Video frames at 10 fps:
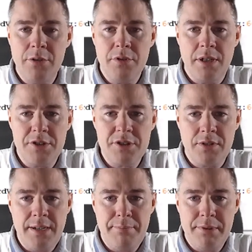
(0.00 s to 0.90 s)
to our
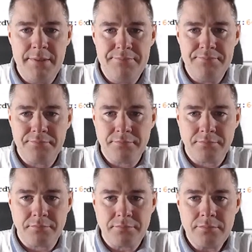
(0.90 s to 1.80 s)
script.
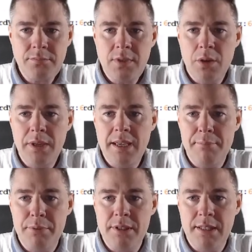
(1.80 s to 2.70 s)
We can
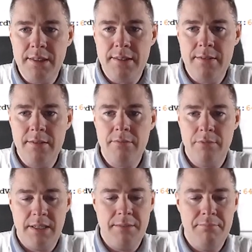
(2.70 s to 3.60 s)
put it.
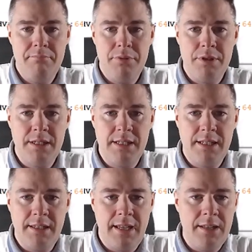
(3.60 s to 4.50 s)
We can put it at
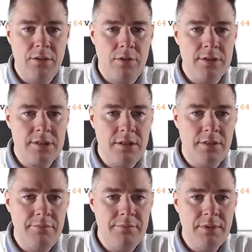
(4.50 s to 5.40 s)
the end
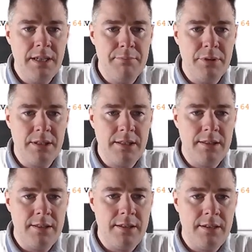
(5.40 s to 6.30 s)
also. We can put it
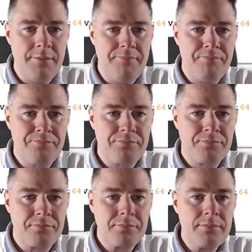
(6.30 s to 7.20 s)

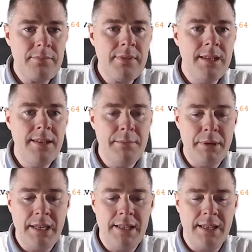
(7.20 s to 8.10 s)
in the
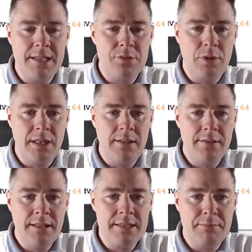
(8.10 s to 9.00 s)
beginning as well.
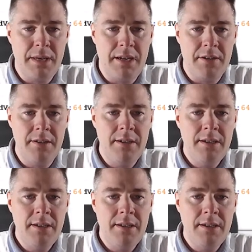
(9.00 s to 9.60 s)
Doesn't matter.